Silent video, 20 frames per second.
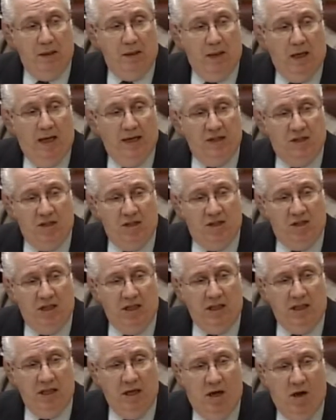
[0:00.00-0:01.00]
I
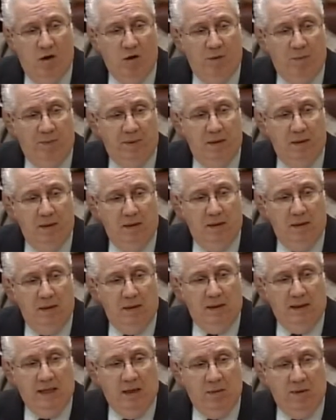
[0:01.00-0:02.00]
sincerely hope,
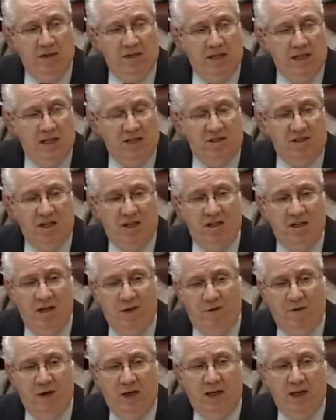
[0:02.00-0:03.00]
that we see a
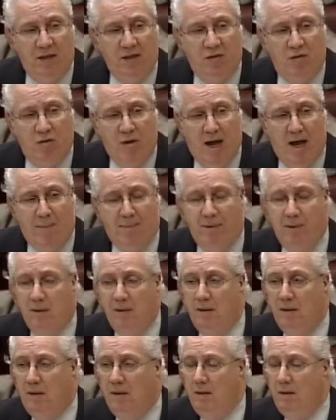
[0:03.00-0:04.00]
significant drop
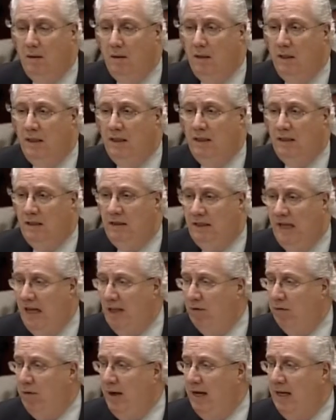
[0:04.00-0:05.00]
in the
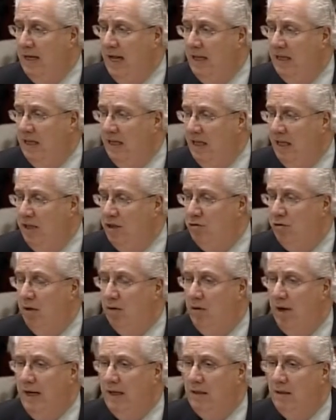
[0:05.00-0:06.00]
death rate and the injury
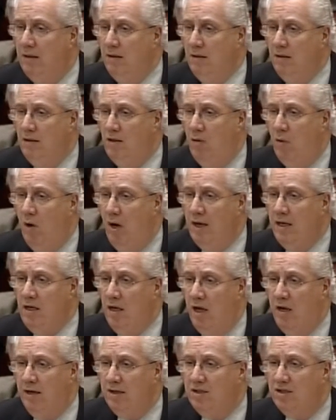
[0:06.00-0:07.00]
rate to our
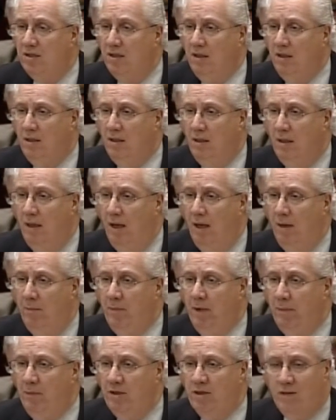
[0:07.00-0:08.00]
youngest uh,
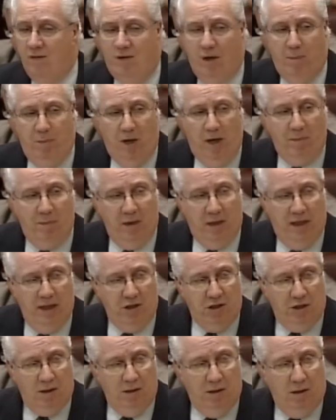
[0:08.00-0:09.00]
members of our
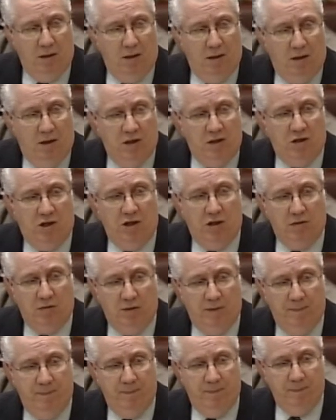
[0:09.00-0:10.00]
population, our
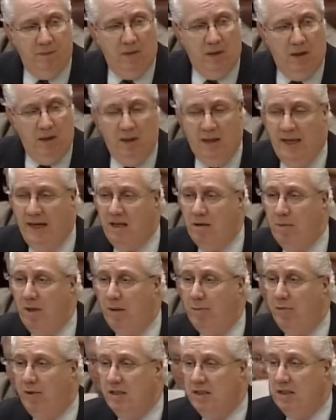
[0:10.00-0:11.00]
children. Thank you,
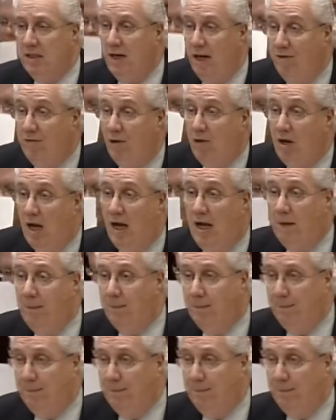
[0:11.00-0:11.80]
Madam President. I vote aye.